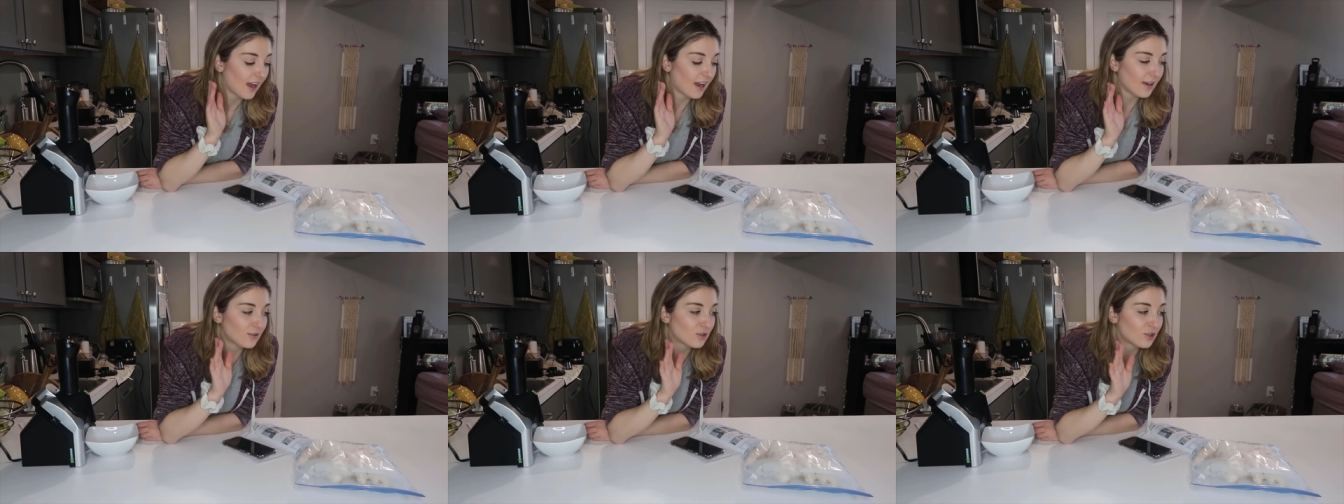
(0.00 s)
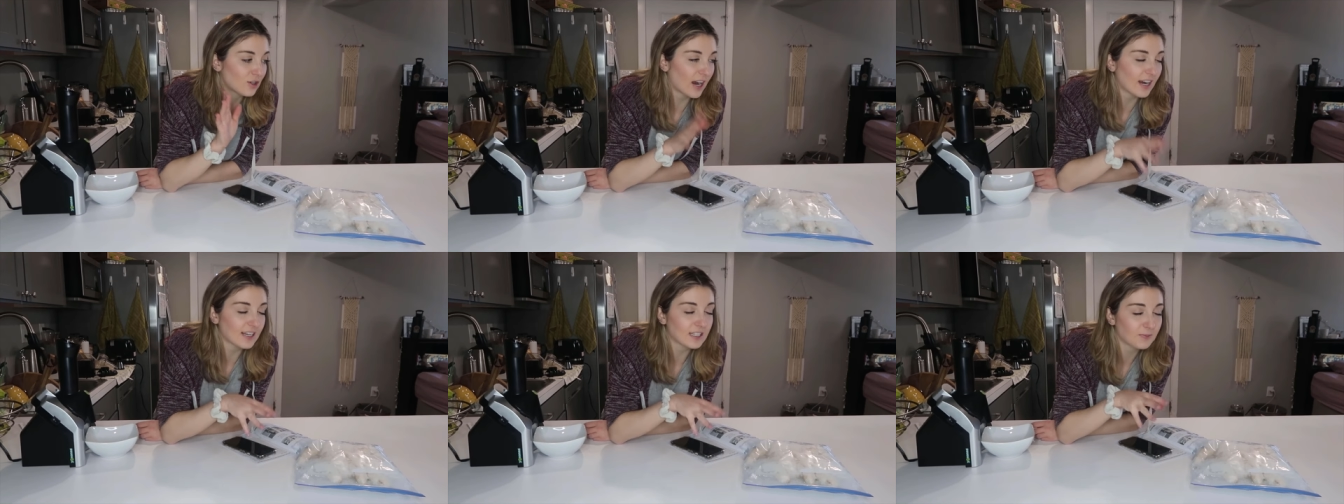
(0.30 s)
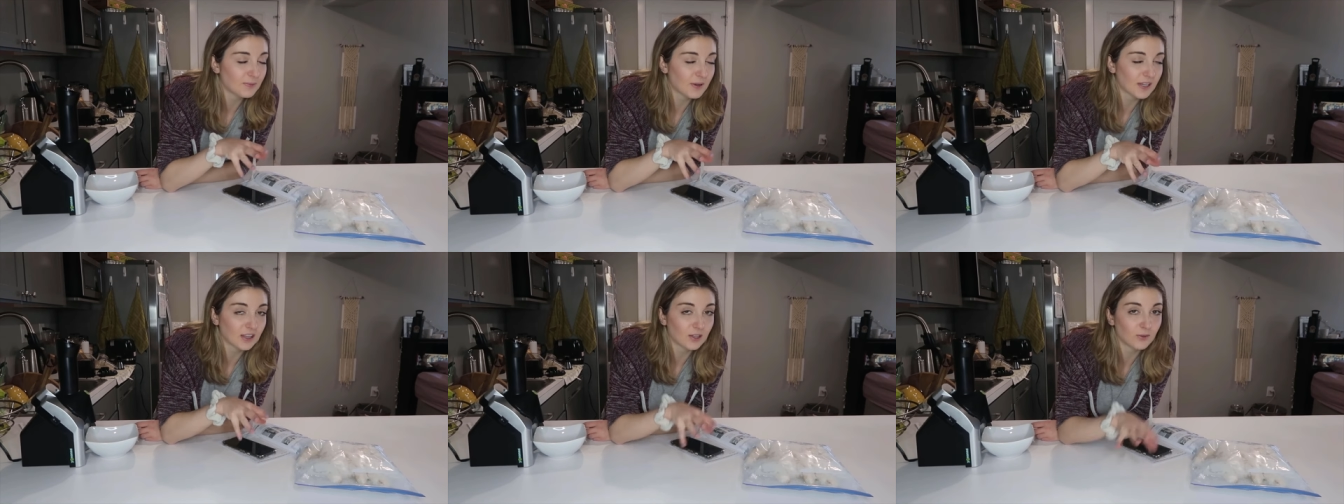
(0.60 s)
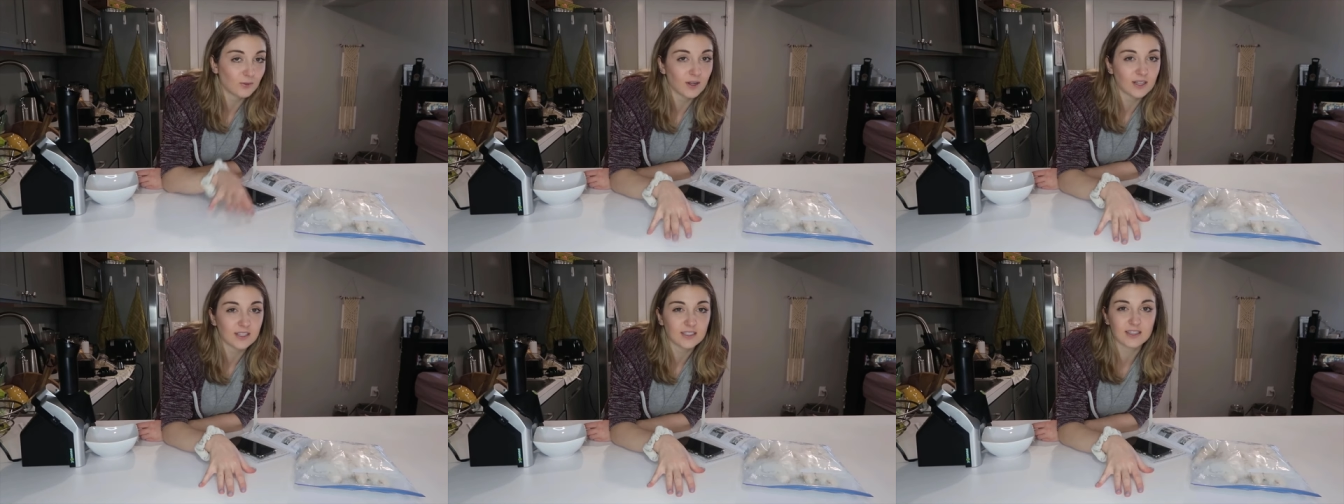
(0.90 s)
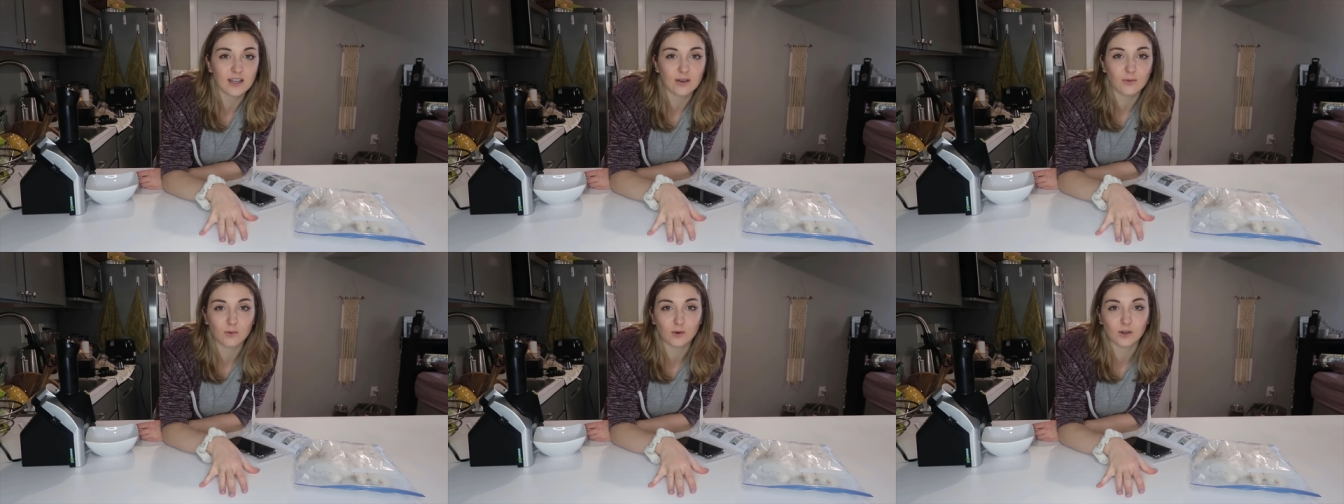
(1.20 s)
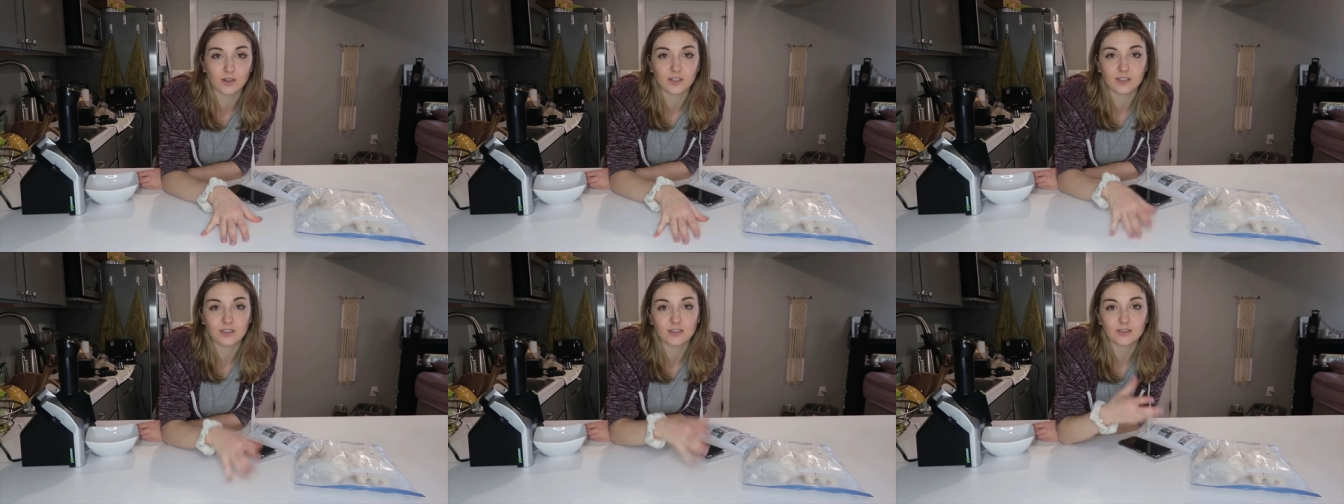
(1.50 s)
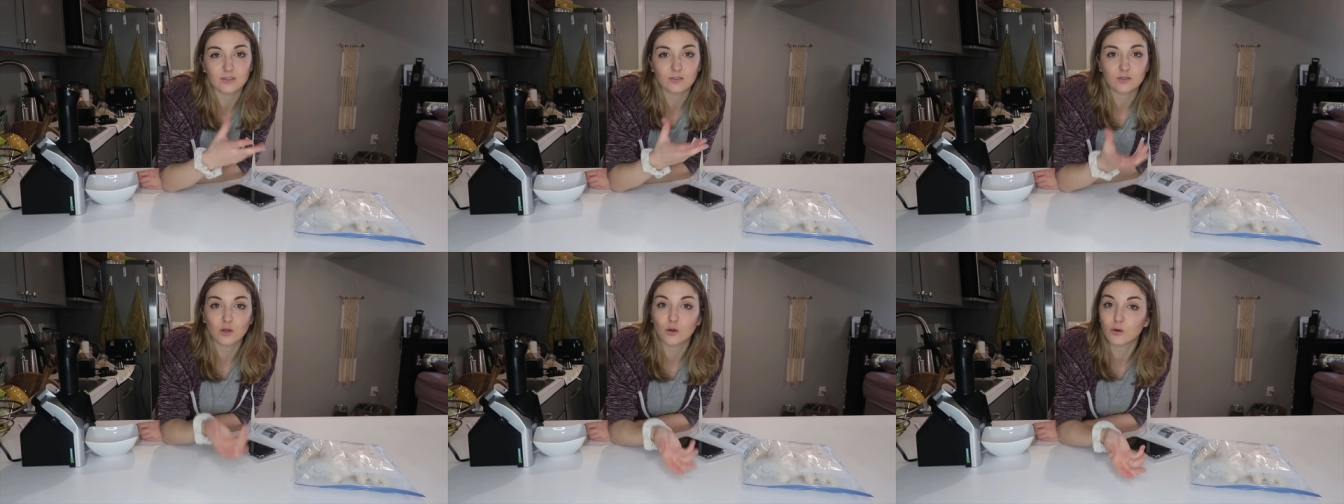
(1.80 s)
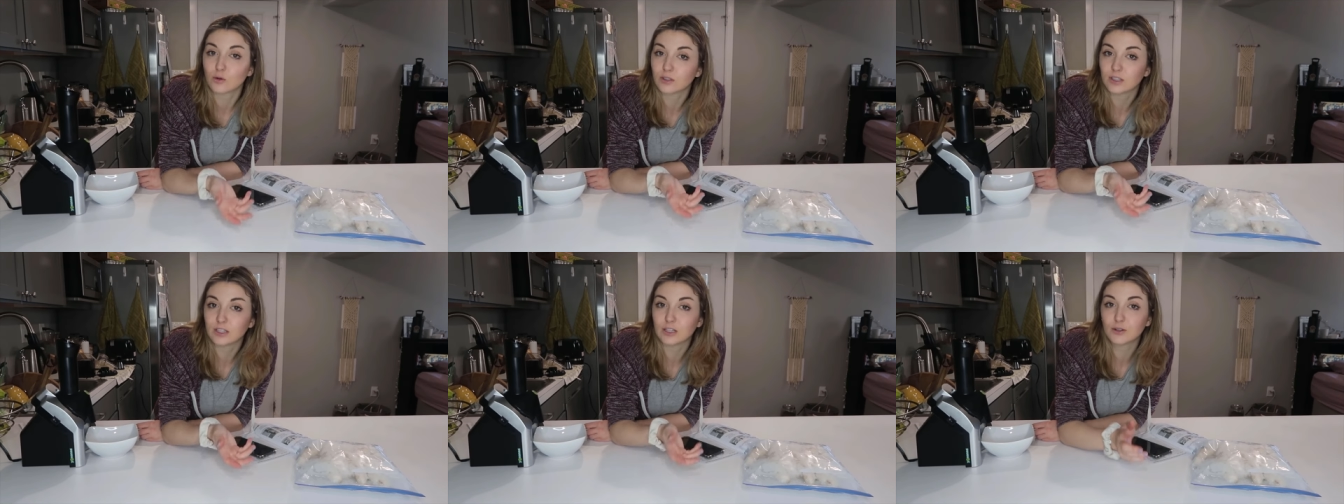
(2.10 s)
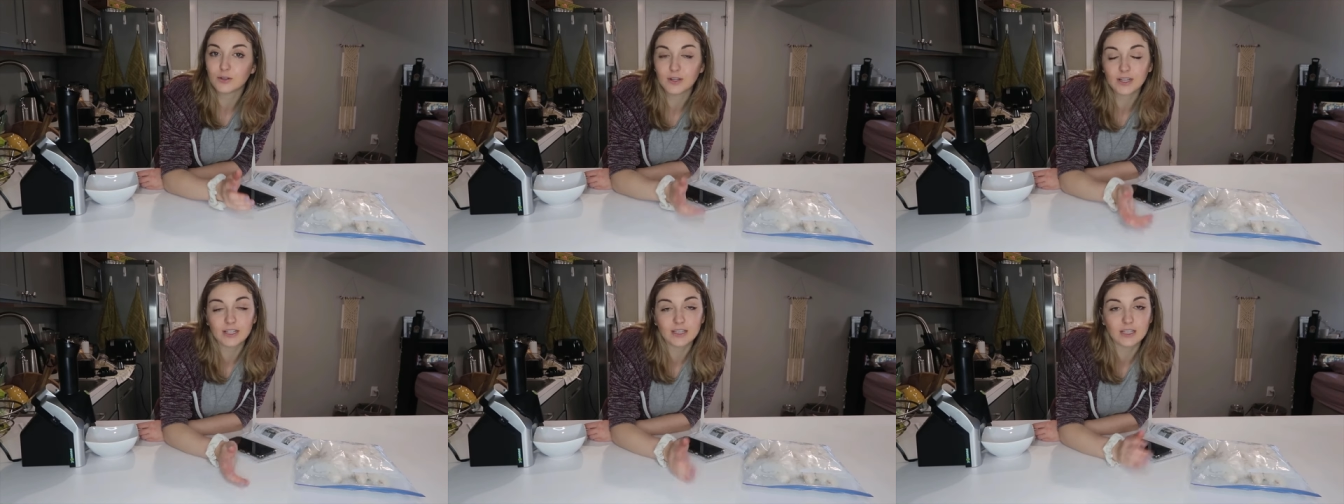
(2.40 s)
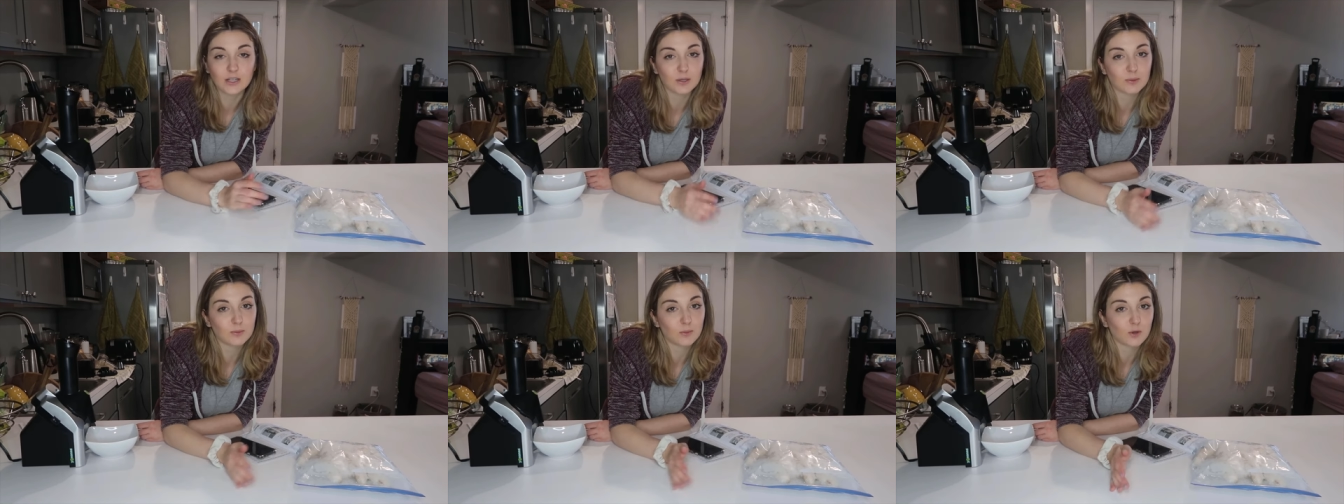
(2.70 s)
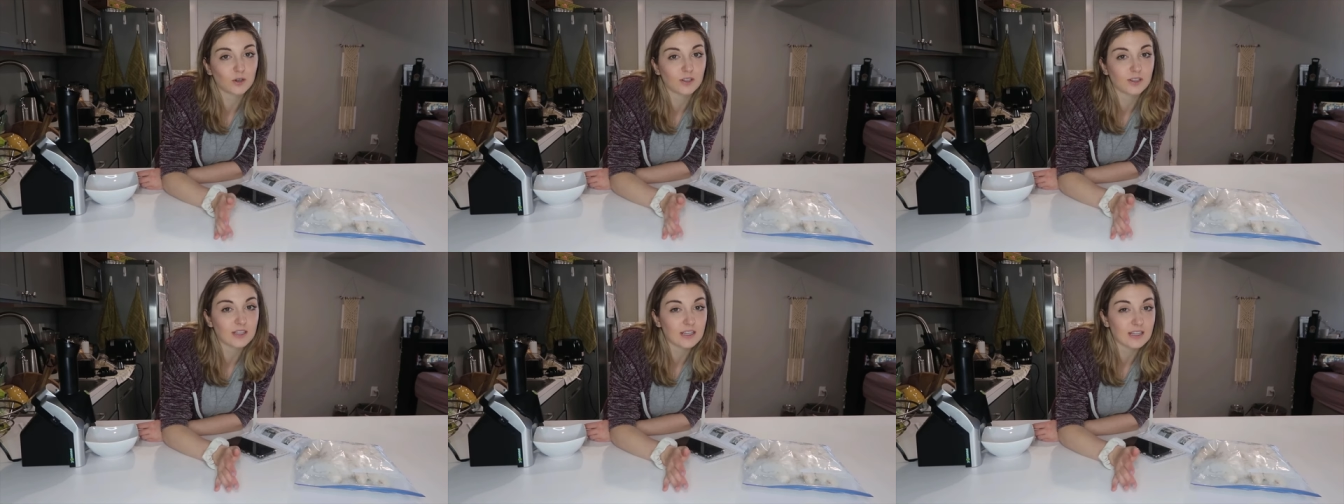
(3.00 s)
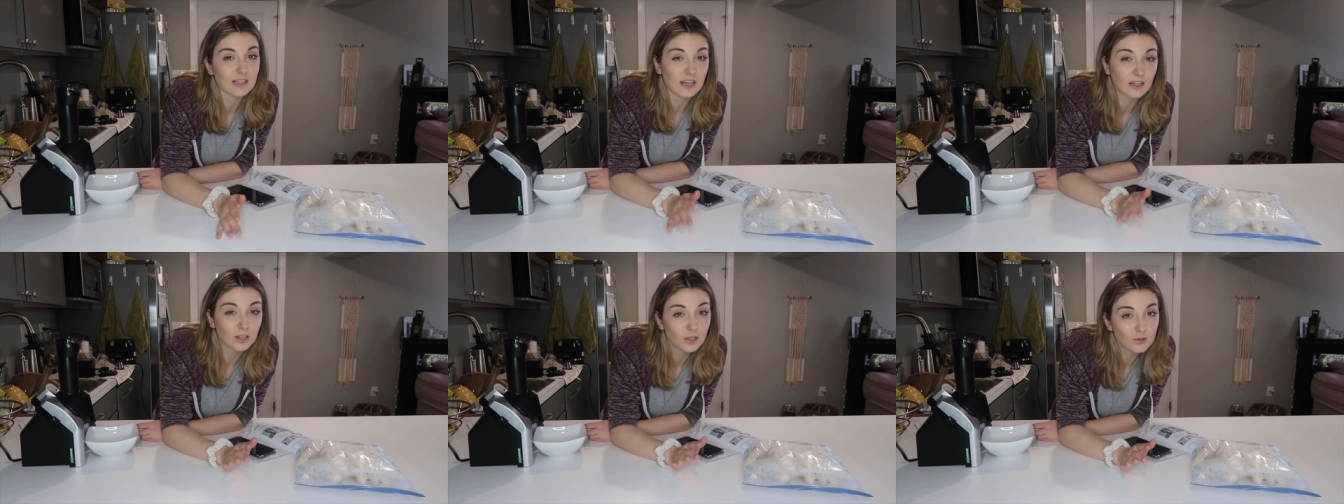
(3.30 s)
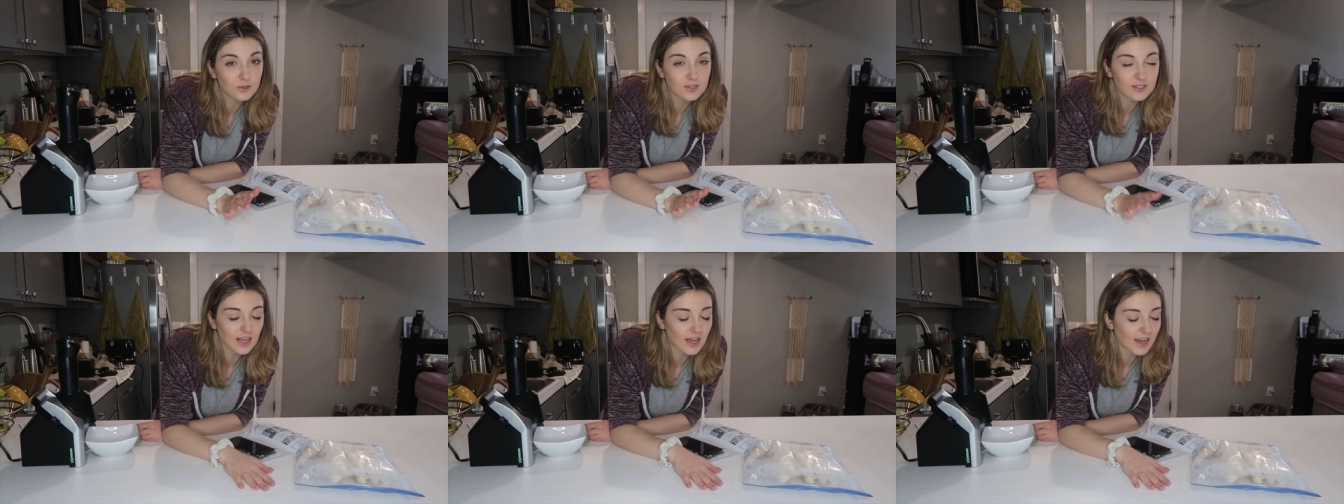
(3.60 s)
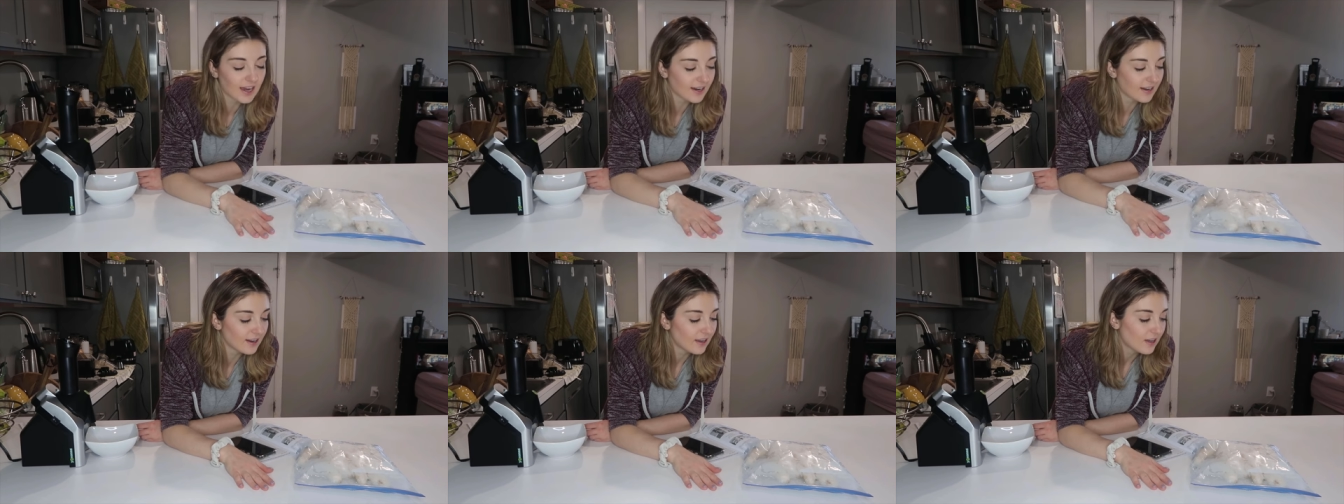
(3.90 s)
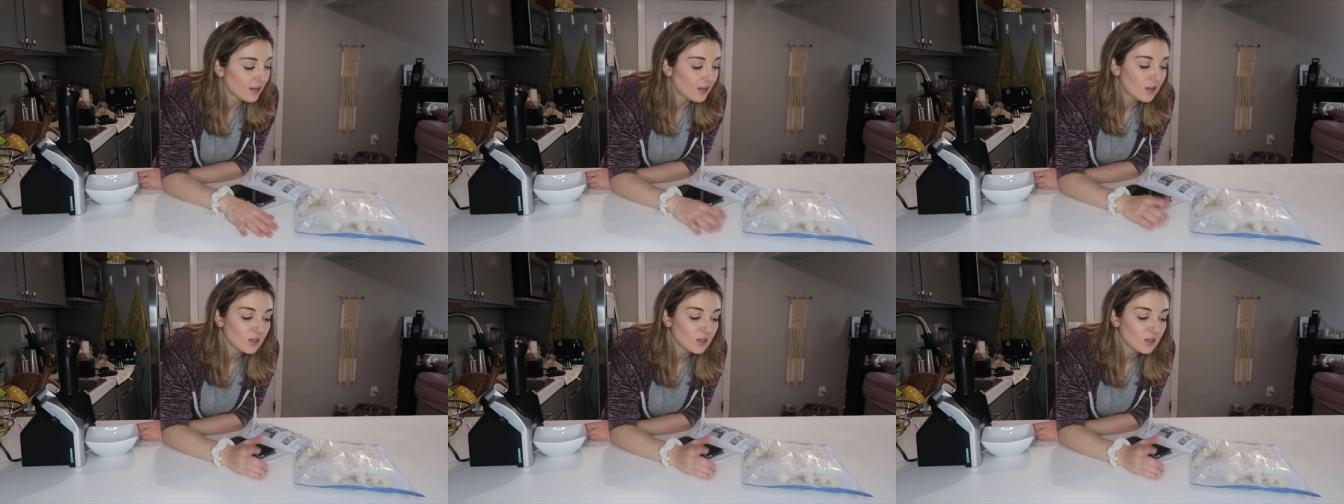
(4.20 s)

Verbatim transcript: I tried to pick the ones that weren't totally green. They were more on the yellow side.